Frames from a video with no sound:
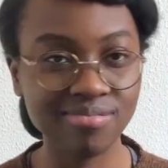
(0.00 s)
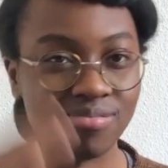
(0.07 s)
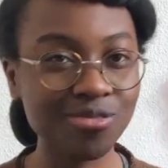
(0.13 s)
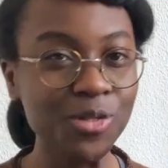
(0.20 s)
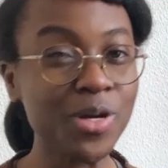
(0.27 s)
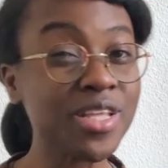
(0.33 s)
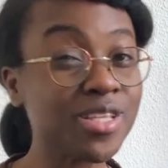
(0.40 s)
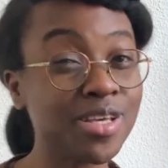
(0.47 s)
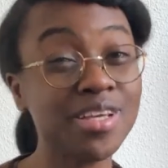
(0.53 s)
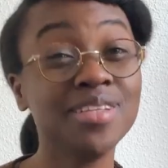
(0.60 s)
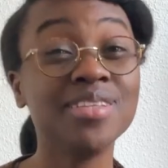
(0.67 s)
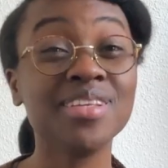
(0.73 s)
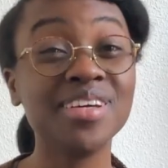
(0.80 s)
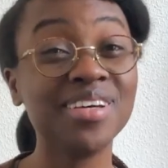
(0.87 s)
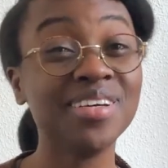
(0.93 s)
within
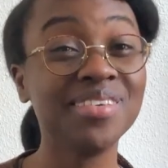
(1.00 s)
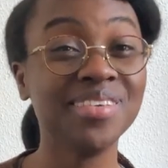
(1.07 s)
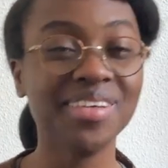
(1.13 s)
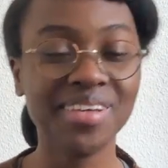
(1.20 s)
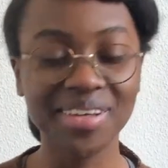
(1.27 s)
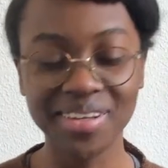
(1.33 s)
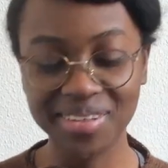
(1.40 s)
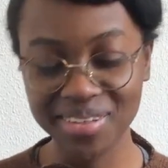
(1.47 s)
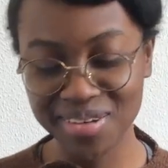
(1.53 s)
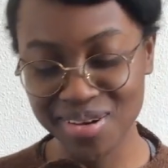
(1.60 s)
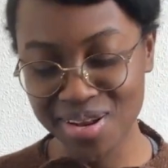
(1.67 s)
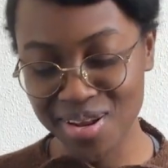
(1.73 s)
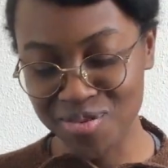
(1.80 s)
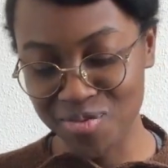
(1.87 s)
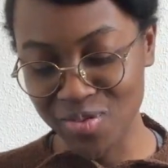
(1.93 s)
the
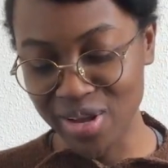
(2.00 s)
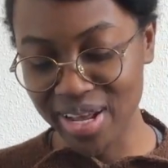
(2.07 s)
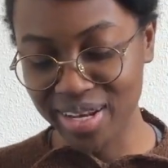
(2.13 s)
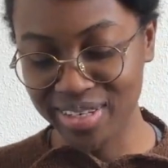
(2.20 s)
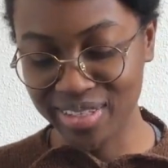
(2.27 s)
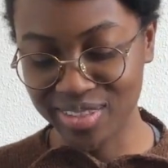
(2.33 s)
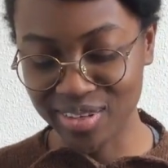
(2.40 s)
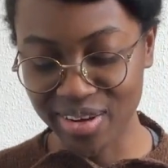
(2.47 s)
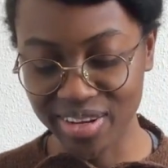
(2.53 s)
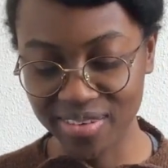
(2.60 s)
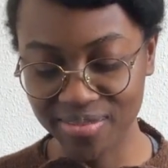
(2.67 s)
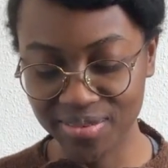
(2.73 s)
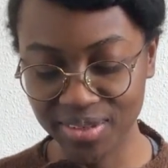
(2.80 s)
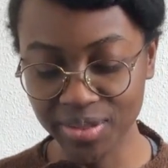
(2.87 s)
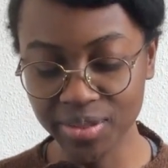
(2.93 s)
knitwear design
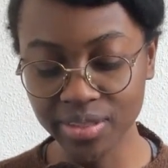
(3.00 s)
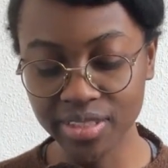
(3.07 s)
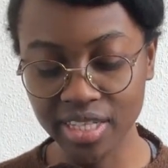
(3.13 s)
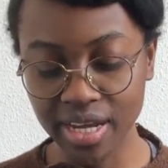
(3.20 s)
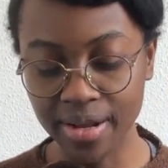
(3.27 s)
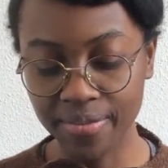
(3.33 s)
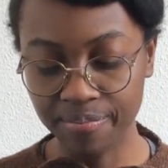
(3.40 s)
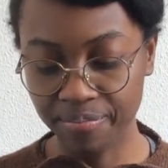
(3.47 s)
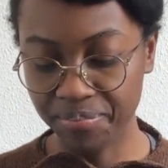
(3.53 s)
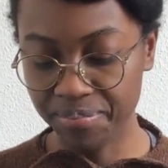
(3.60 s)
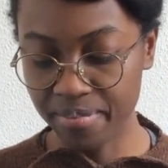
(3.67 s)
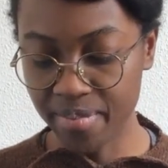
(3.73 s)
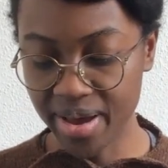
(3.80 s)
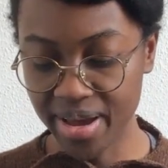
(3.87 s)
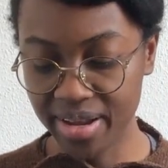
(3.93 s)
field.
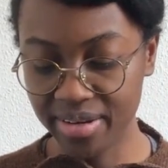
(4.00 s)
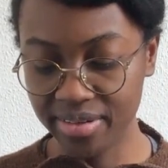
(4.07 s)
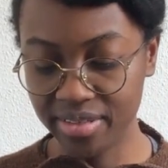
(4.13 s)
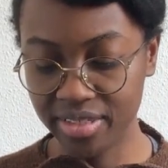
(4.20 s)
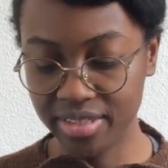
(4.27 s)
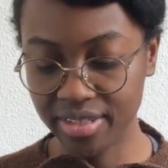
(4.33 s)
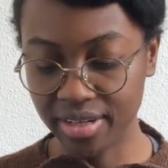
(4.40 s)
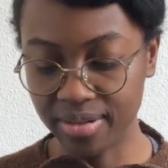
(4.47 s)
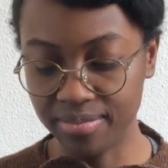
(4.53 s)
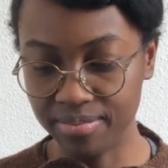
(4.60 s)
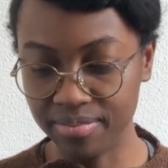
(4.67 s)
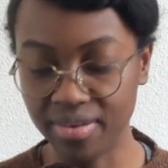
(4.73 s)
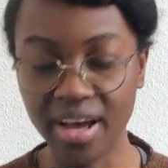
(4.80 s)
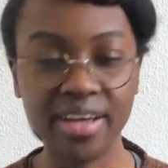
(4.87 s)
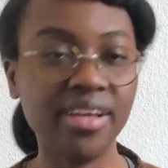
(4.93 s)
And
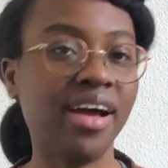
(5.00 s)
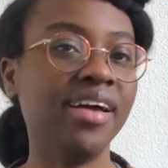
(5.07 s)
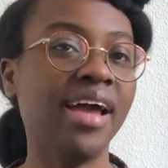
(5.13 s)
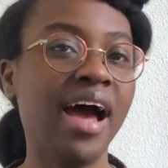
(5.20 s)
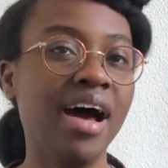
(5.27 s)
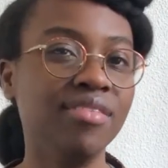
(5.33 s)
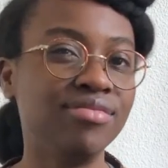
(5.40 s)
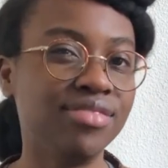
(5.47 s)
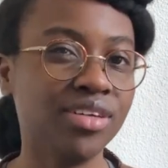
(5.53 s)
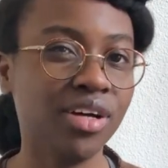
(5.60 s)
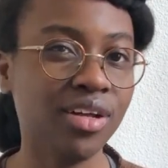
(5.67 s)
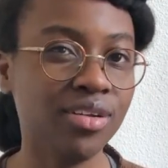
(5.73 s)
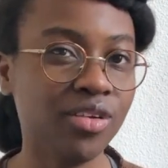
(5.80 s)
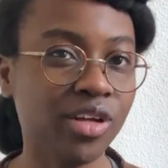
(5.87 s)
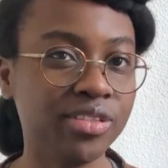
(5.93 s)
I have
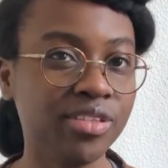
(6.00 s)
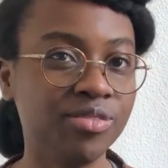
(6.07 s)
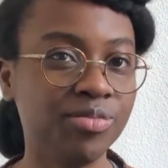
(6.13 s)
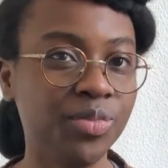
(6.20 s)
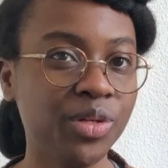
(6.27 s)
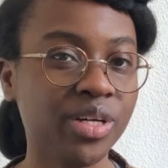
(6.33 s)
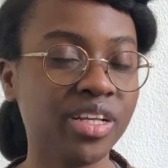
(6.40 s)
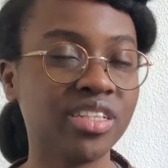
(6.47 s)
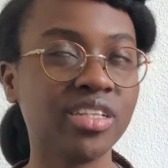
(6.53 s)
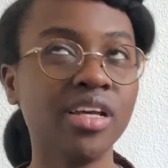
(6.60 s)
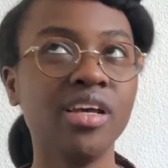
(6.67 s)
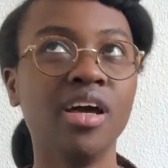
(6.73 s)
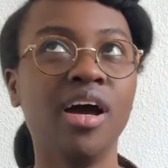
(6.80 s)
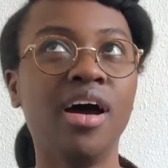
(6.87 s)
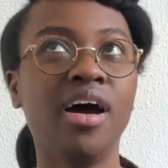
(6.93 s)
a lot of books.
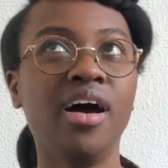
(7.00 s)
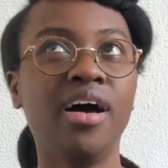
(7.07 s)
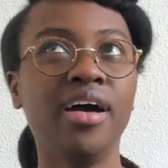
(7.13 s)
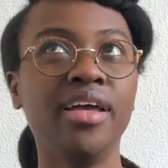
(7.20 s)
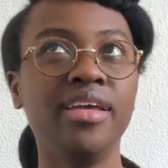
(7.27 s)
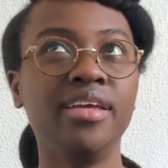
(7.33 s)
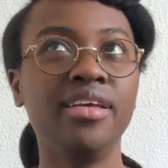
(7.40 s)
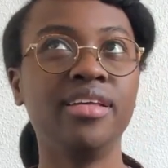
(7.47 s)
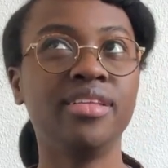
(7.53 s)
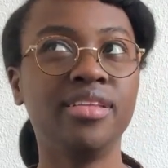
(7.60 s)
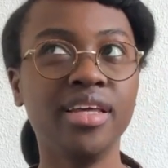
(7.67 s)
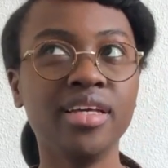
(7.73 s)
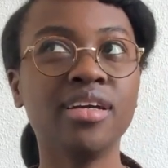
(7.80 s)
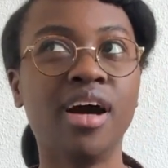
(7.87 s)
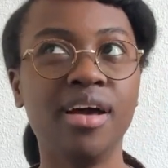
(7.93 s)
I
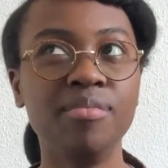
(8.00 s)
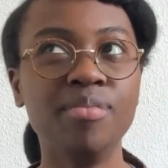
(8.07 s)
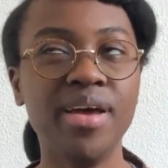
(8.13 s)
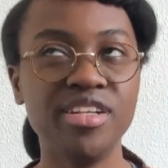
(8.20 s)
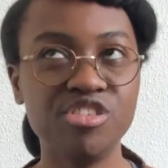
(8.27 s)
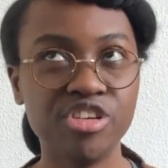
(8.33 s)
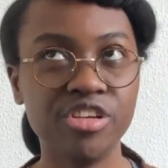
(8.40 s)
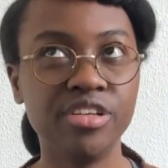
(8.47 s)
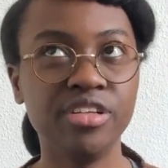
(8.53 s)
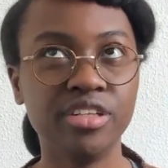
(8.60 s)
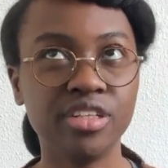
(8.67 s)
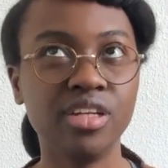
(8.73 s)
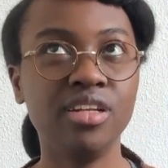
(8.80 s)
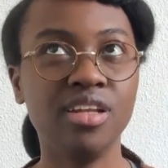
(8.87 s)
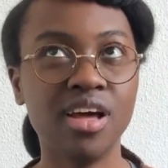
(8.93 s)
think I mentioned
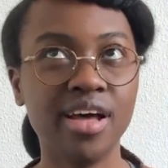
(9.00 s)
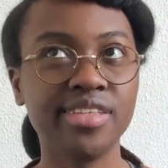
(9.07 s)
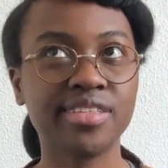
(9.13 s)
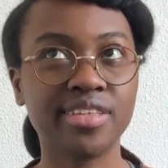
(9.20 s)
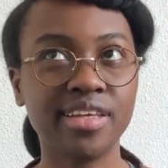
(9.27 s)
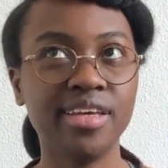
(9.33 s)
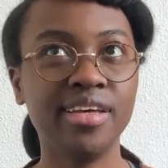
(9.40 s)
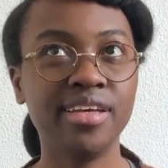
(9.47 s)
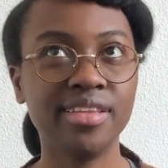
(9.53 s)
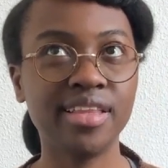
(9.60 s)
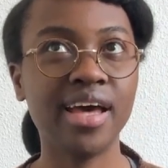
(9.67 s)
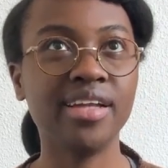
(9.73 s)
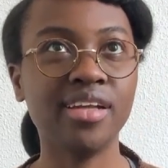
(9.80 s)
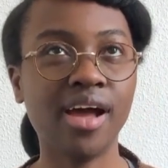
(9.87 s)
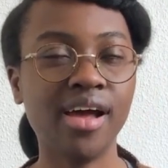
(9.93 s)
last year
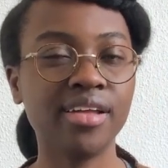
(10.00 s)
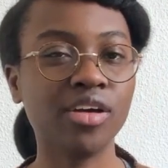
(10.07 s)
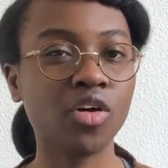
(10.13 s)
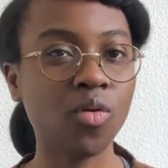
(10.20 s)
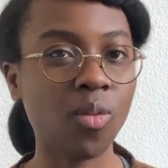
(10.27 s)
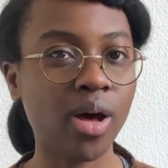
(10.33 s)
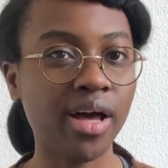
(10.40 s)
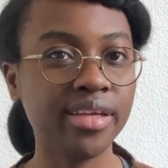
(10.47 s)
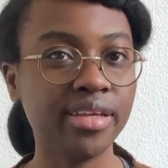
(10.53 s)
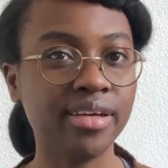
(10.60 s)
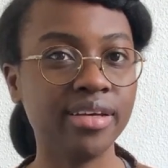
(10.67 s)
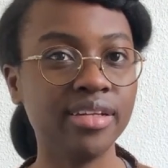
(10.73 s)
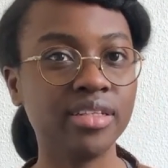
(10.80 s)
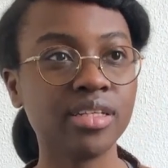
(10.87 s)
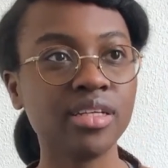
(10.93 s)
that I
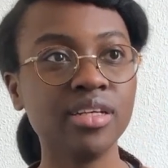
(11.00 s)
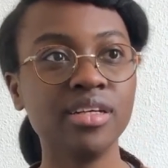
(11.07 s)
acquired